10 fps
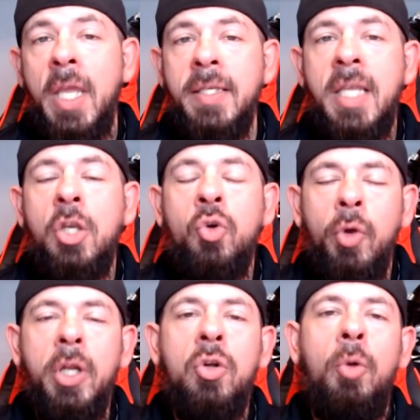is a
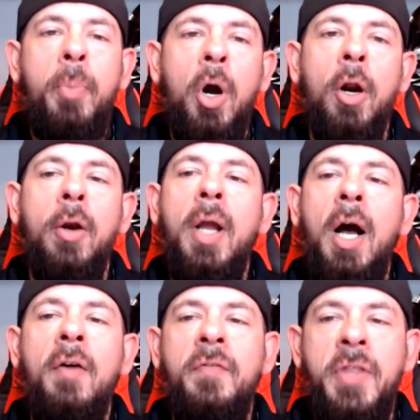critical part
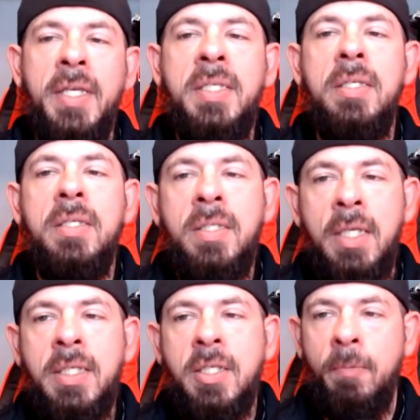of this
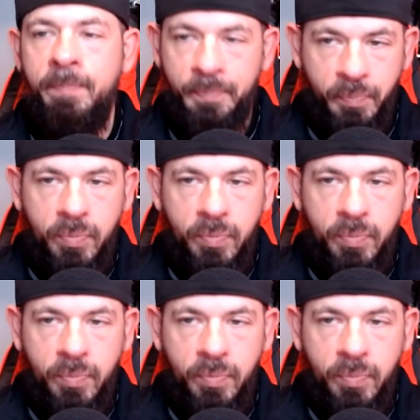system.